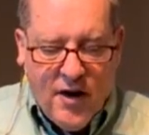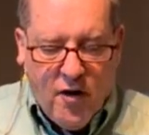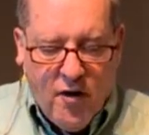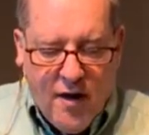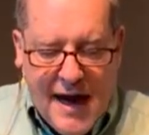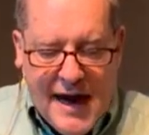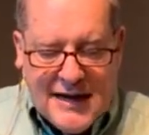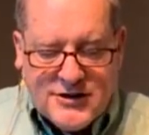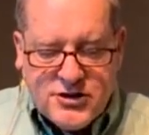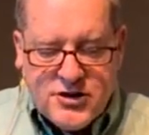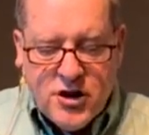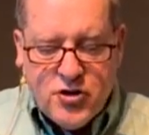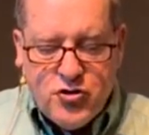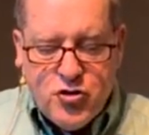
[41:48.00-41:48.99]
The
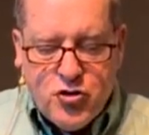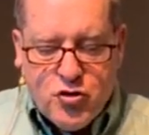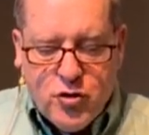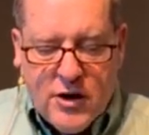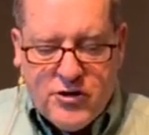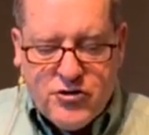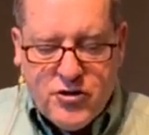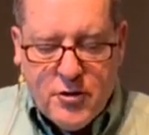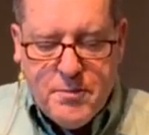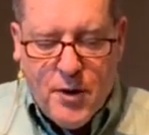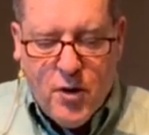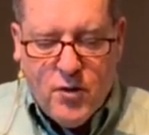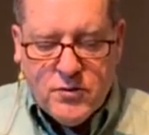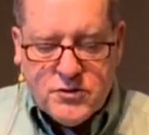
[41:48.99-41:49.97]
last to crush their
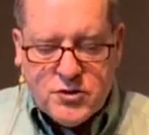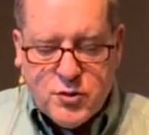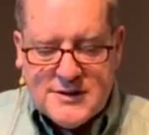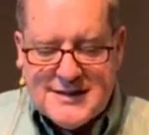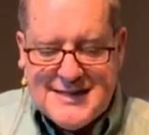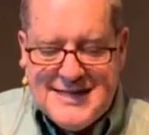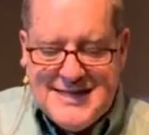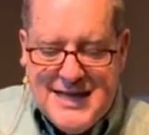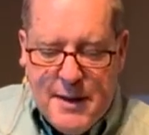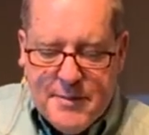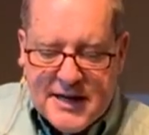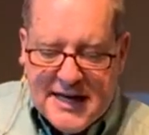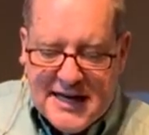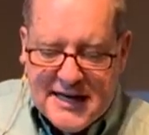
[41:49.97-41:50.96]
bones was
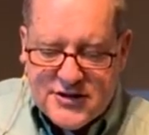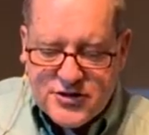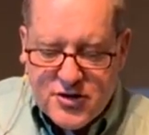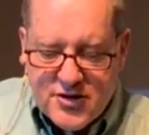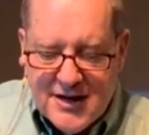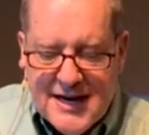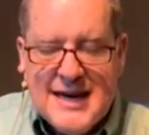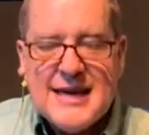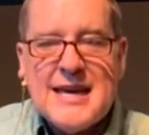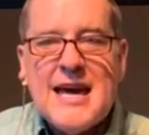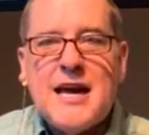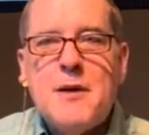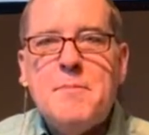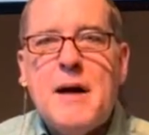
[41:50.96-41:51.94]
Nebuchadnezzar,
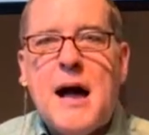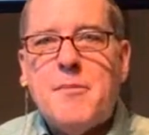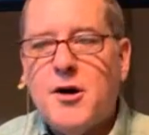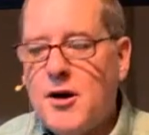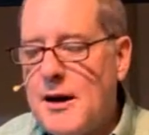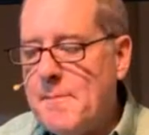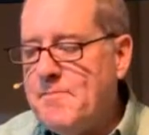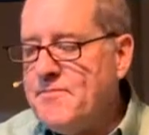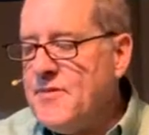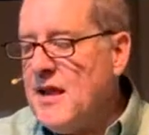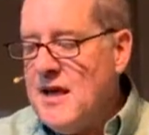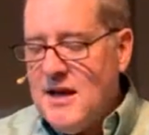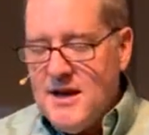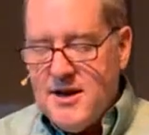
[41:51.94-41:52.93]
king of Babylon.
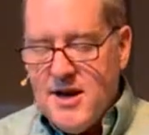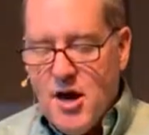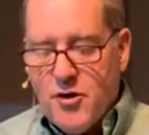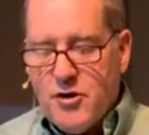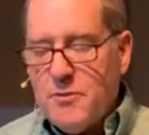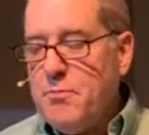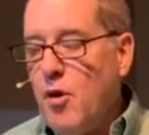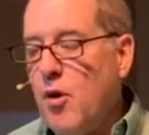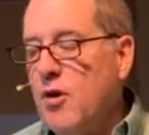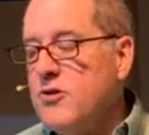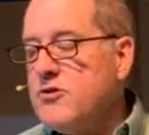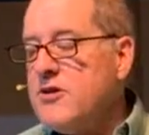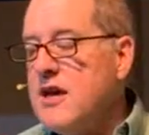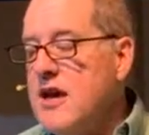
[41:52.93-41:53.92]
Now I'm going to
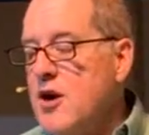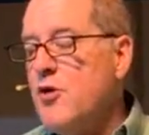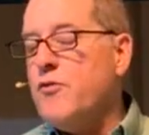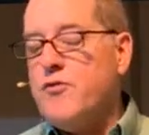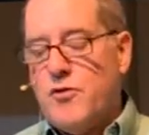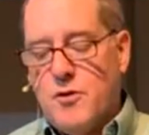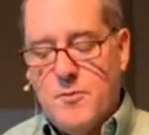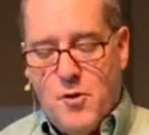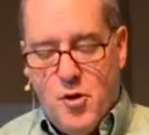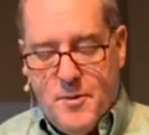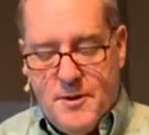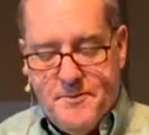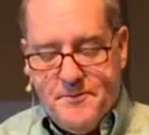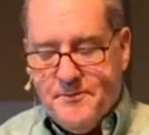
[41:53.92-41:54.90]
pause here for a
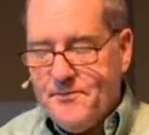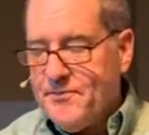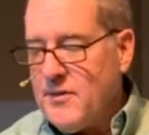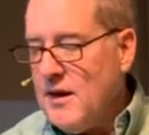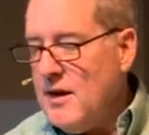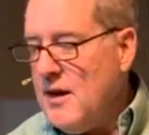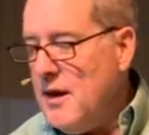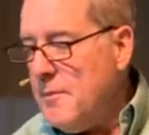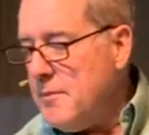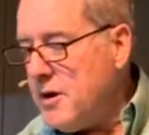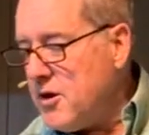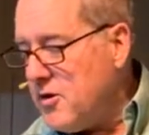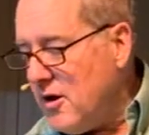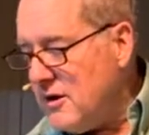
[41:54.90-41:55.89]
moment
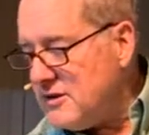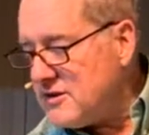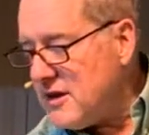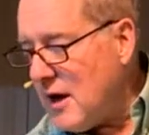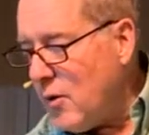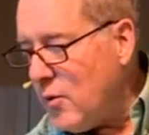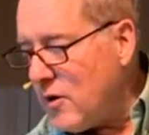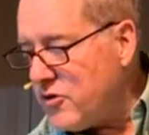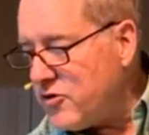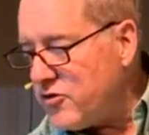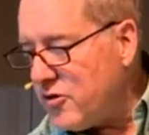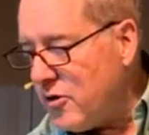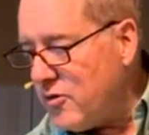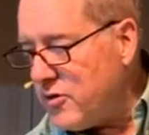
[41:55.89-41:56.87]
because I want to
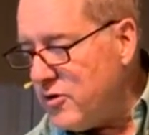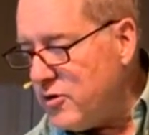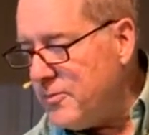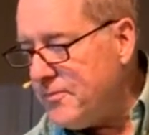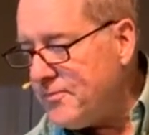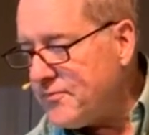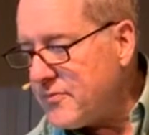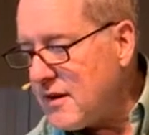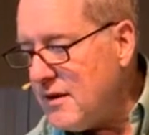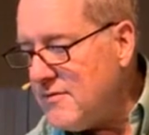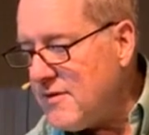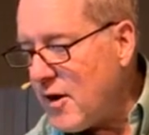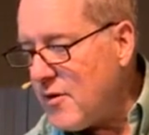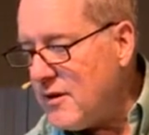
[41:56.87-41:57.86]
show you
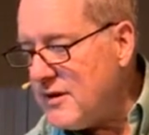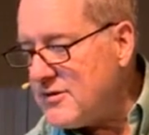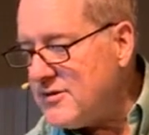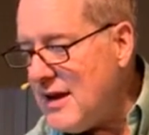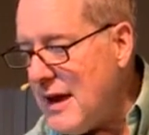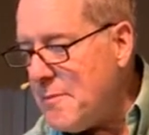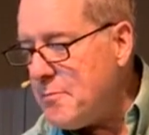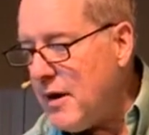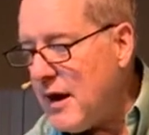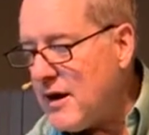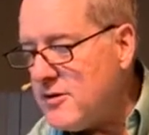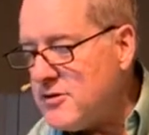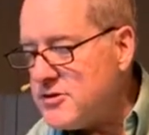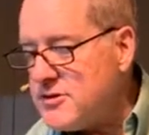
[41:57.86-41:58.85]
various
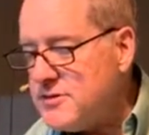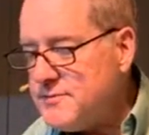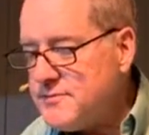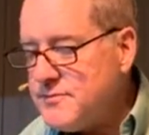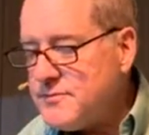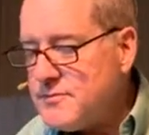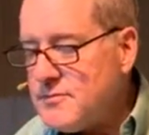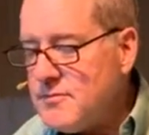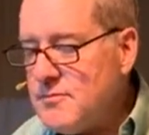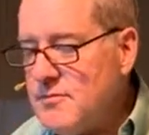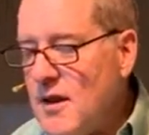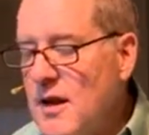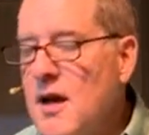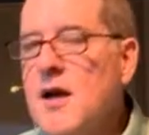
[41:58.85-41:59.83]
empires.
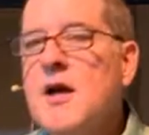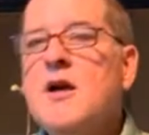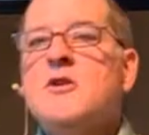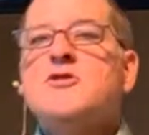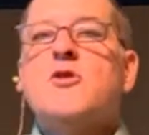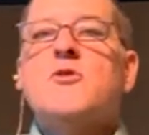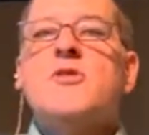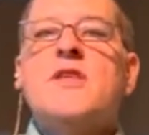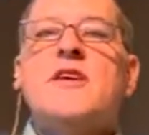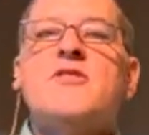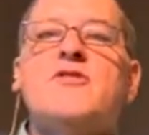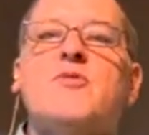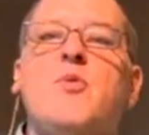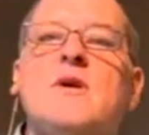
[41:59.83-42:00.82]
So
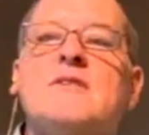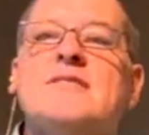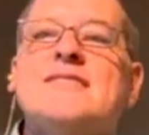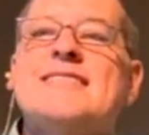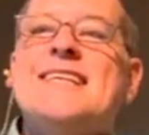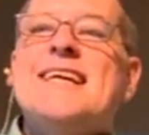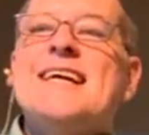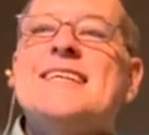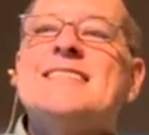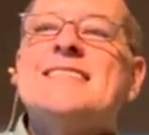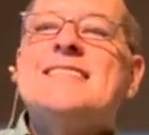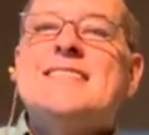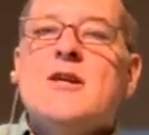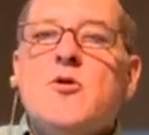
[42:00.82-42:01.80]
this was the
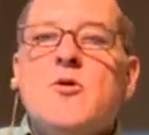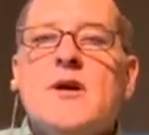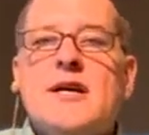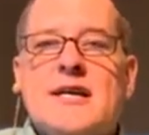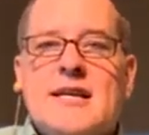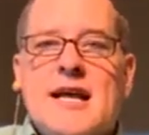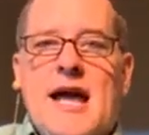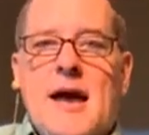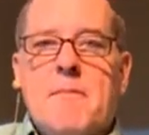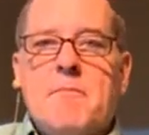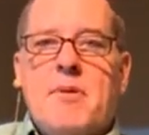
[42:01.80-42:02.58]
Assyrian